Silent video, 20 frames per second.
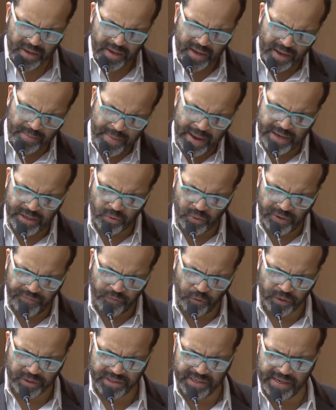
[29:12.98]
In May
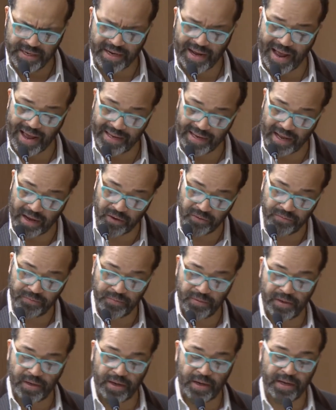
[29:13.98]
2014, Kailan,
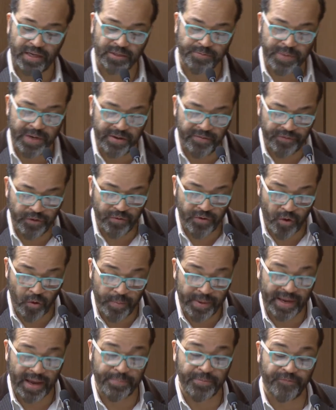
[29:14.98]
as many of you know,
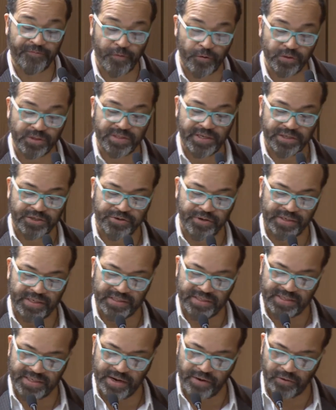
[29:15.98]
became the first district
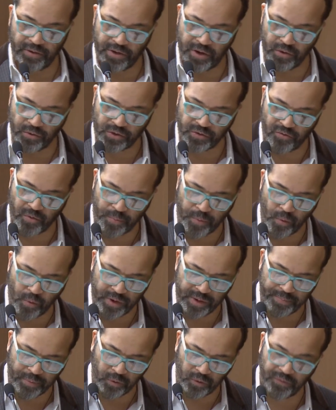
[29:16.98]
in Sierra Leone to
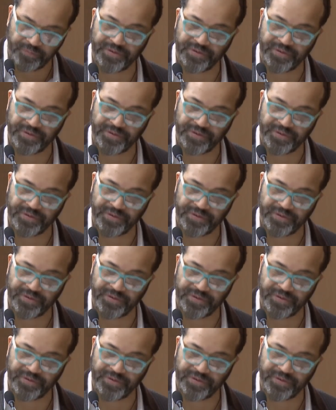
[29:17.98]
report Ebola